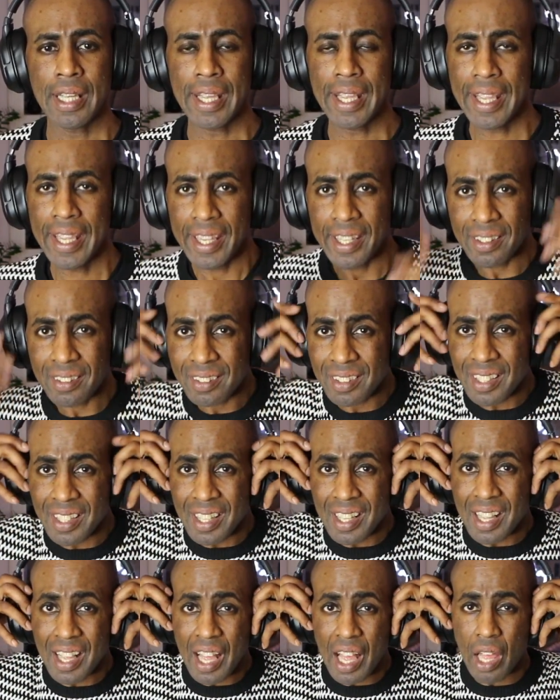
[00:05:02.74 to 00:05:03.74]
and
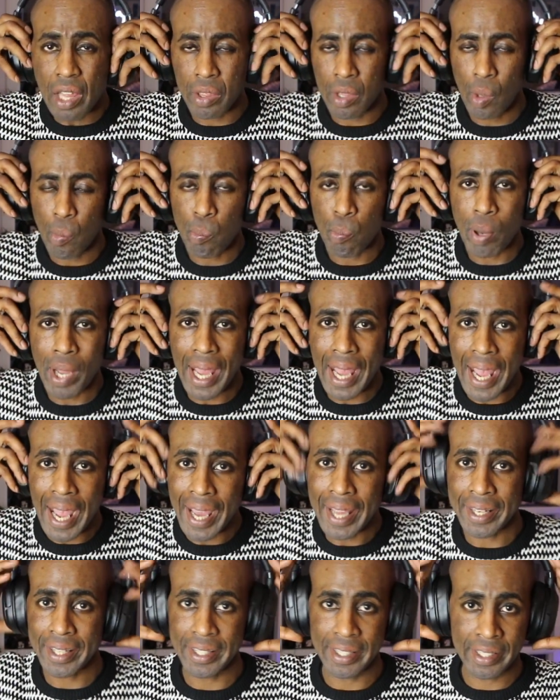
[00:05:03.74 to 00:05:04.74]
the
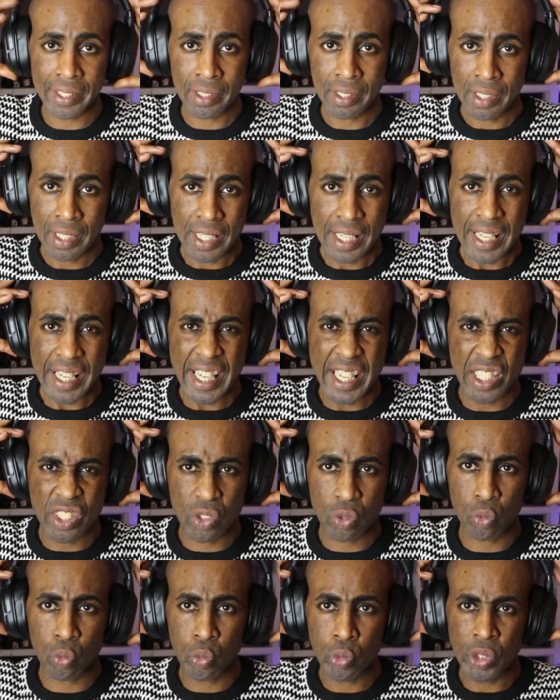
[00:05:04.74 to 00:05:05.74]
padding, it's
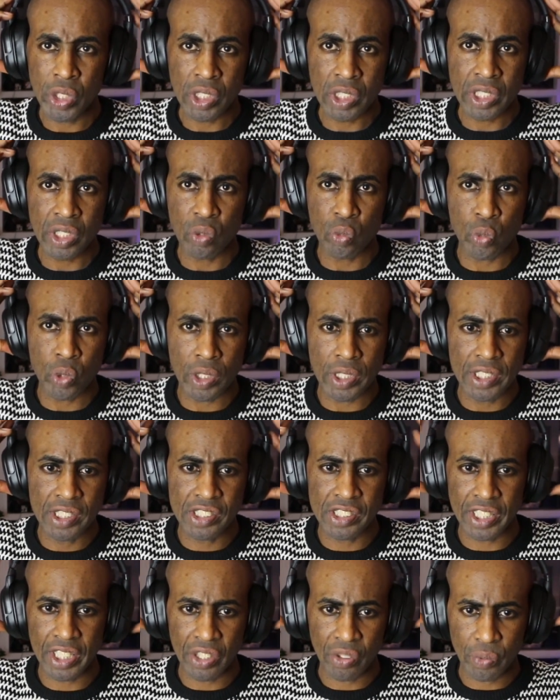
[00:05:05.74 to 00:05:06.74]
really, really
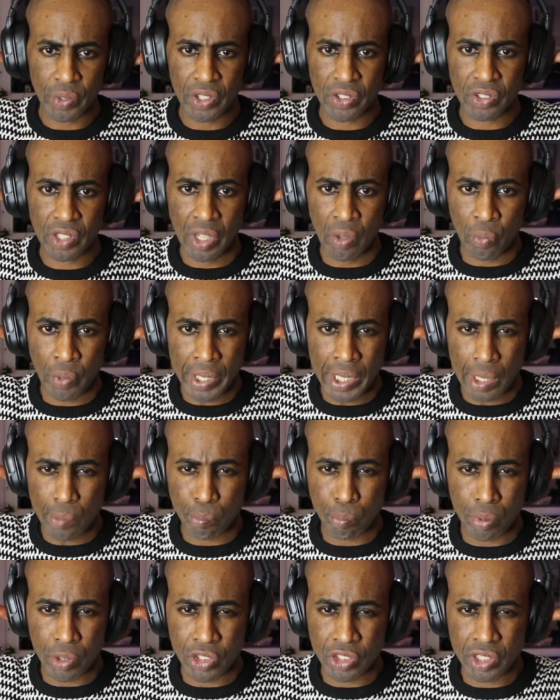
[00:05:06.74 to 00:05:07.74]
generous. And when I
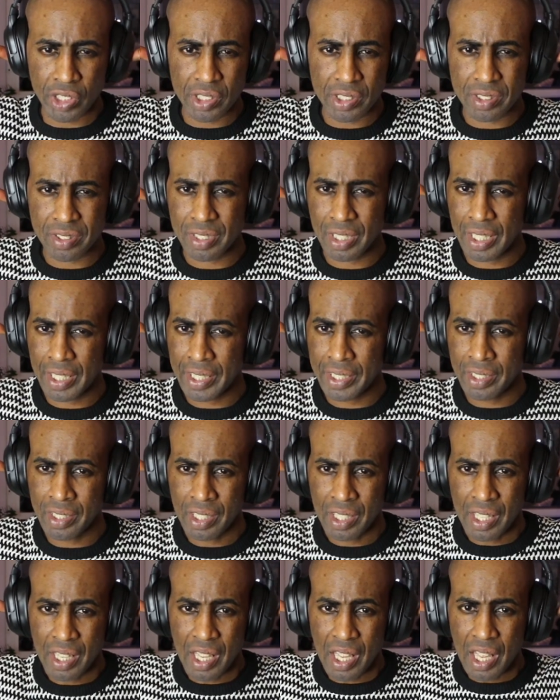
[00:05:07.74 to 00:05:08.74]
push on the side,
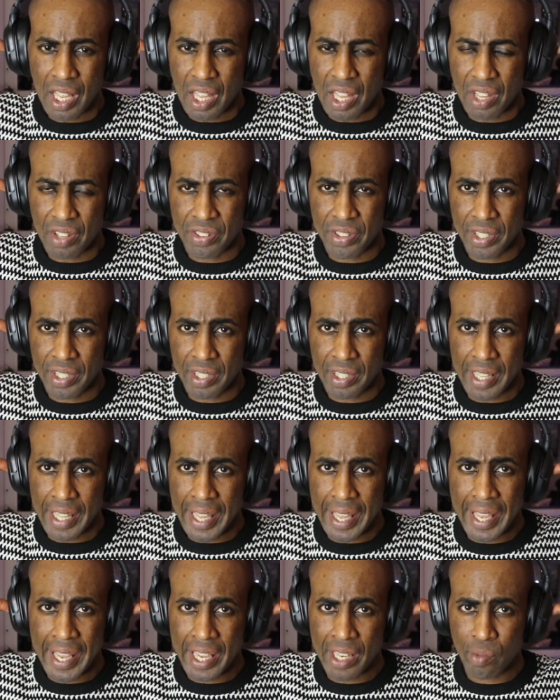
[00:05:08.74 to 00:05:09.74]
the
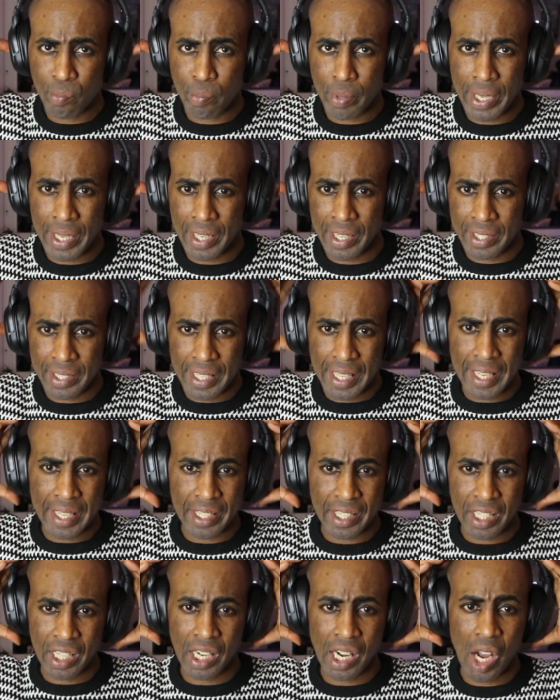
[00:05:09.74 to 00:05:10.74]
headband
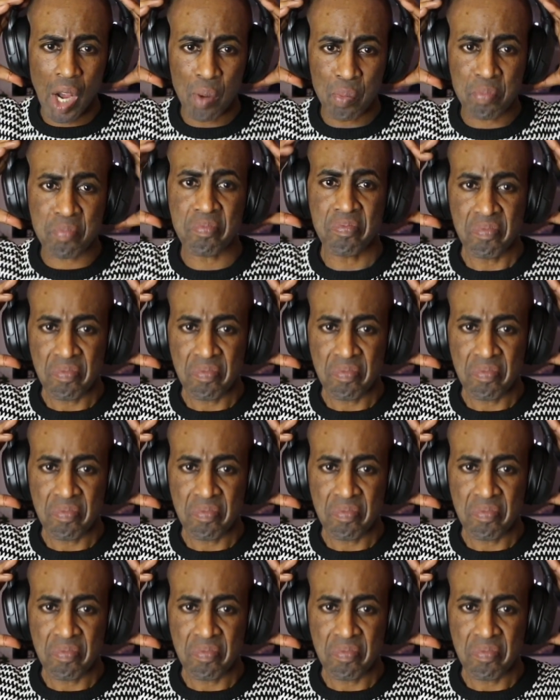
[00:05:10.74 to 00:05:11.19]
and cup